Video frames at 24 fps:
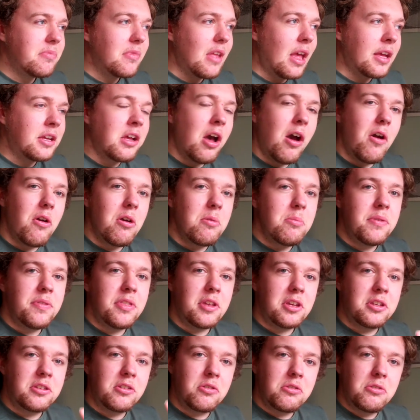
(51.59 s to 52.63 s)
I can't remember if
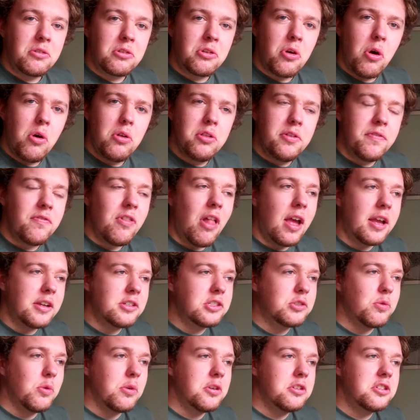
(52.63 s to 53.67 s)
they're called the Flying
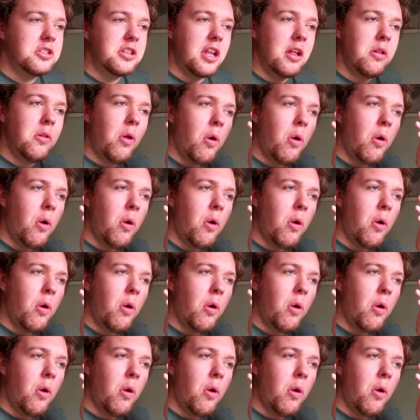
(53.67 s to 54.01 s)
Squad still,